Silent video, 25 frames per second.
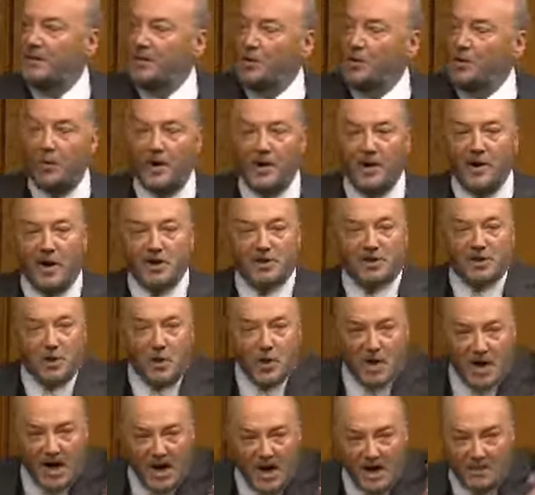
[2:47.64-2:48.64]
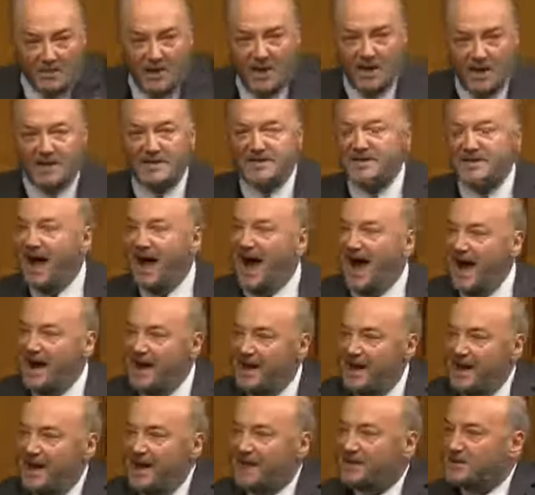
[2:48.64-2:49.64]
who are not so gullible as the
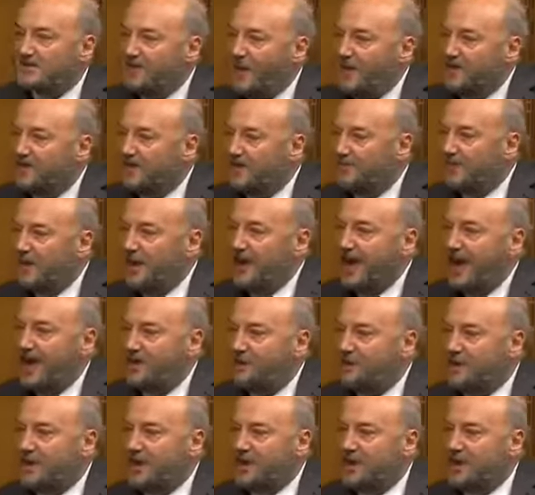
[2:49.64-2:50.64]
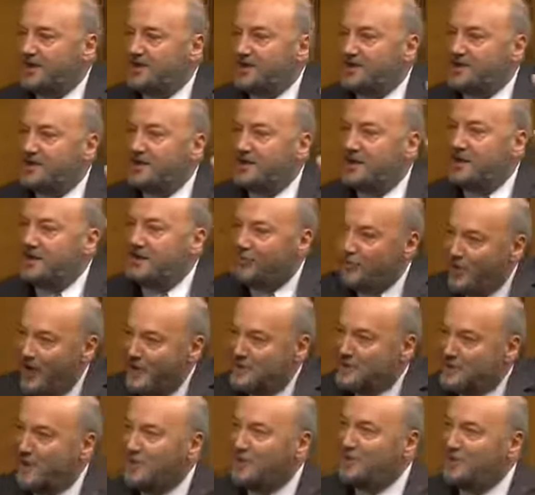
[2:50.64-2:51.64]
highly expensively educated
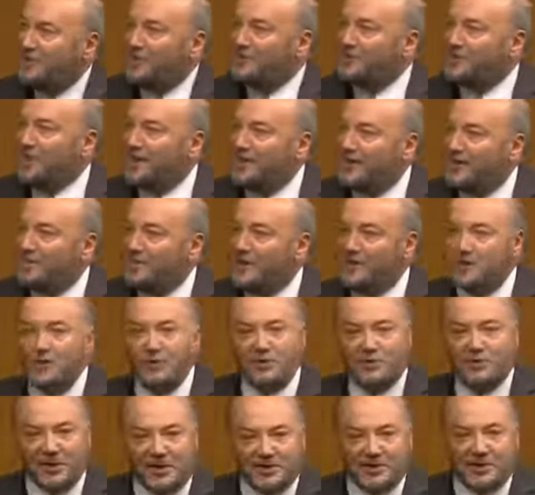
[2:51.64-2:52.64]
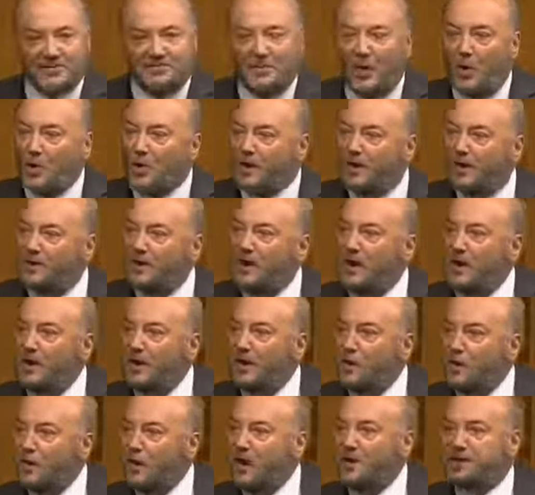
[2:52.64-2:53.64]
Right Honourable gentleman who's just spoken,
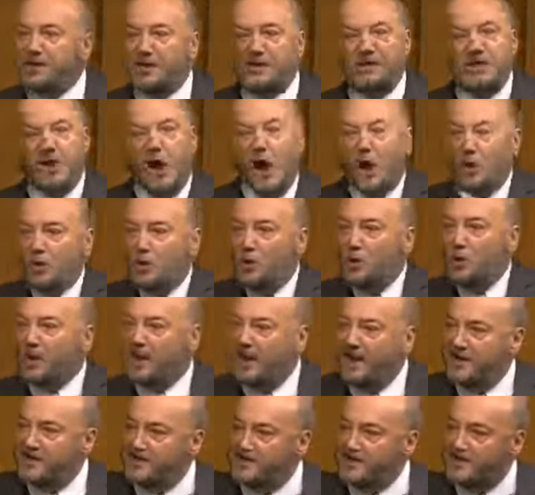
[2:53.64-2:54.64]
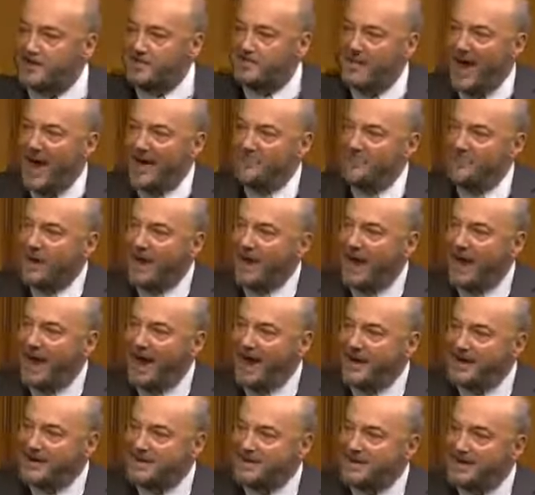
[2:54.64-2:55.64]
we did not look into the Bambi
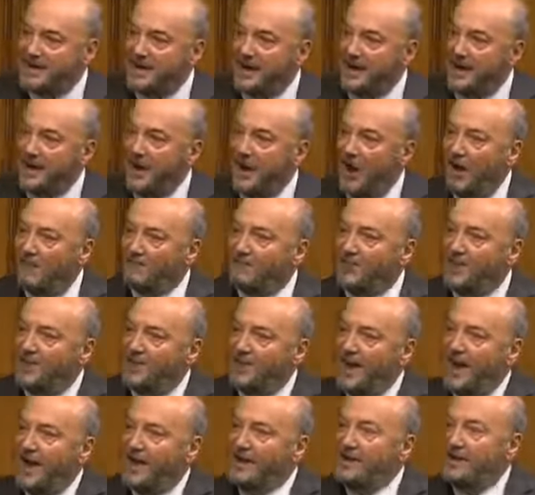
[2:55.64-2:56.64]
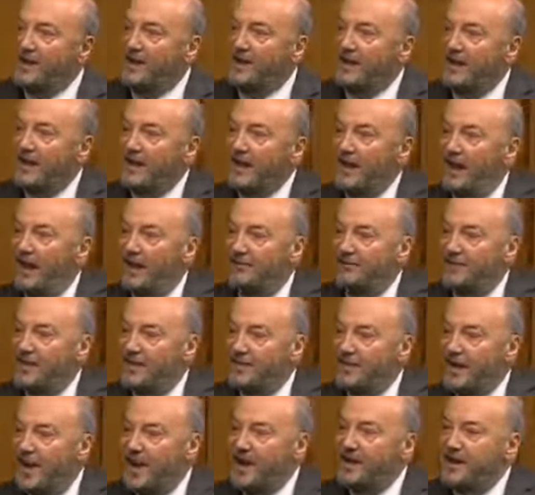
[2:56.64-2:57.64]
eyes of the
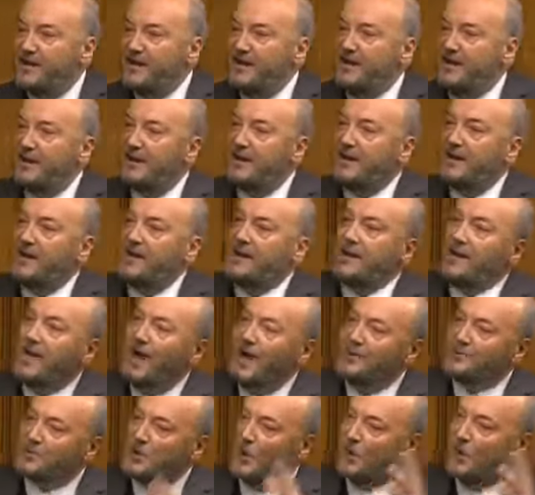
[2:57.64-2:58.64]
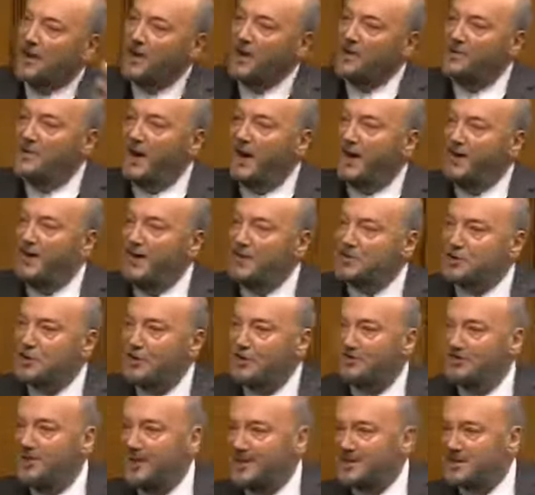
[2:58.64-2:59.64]
then, I'm talking about his
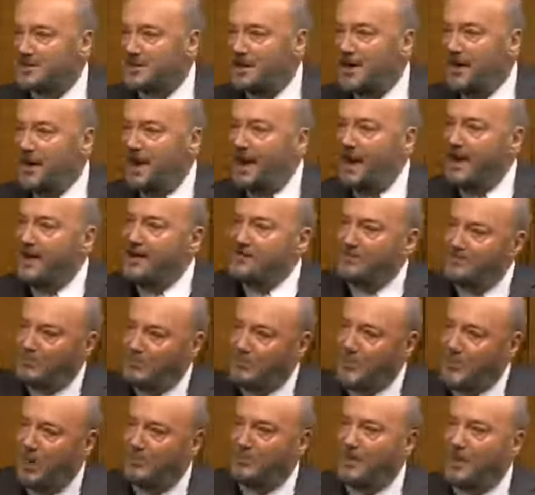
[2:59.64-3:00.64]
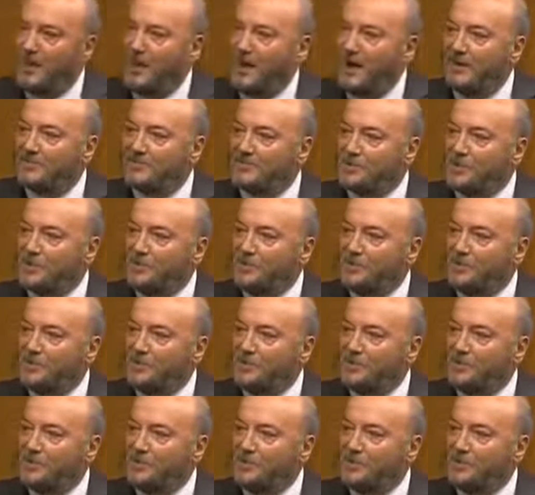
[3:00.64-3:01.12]
university. I probably helped